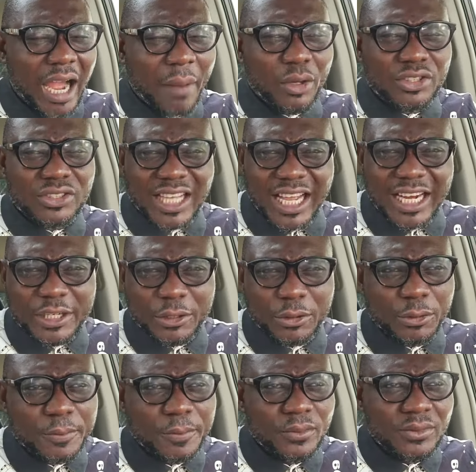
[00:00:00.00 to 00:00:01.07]
I must tell
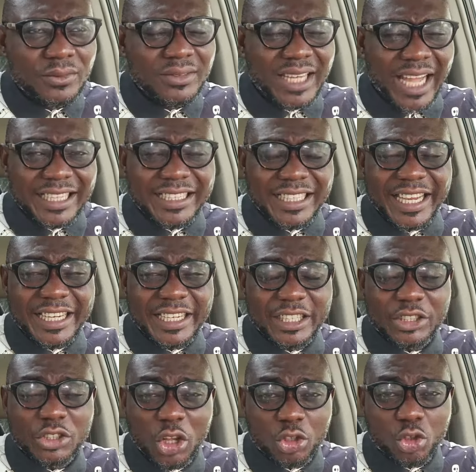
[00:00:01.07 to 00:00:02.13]
you that it
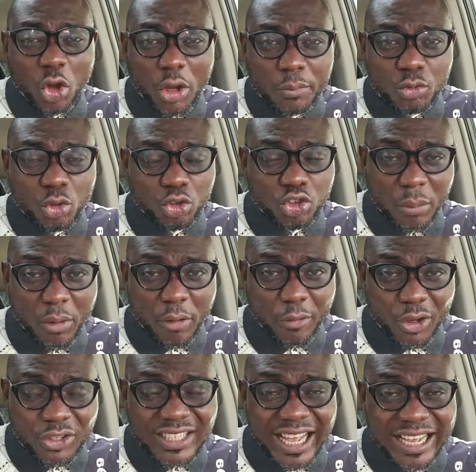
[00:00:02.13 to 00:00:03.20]
did not come to some
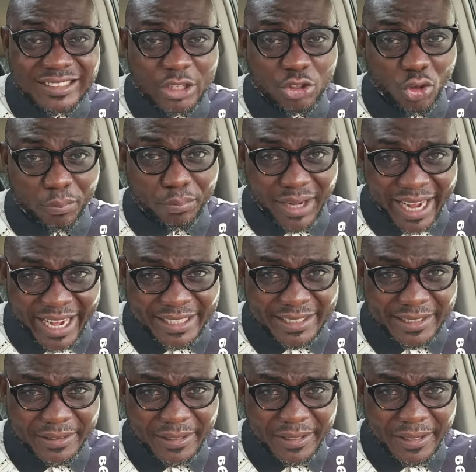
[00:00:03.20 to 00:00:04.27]
of us as a
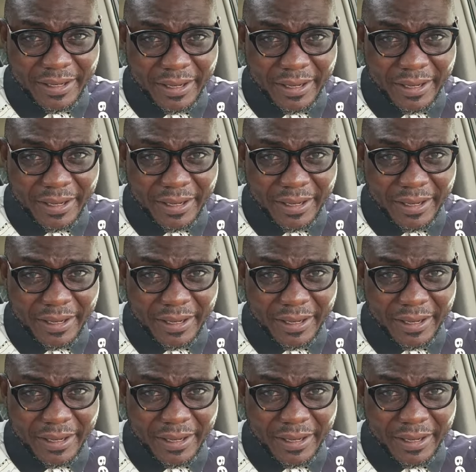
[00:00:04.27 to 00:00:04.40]
surprise,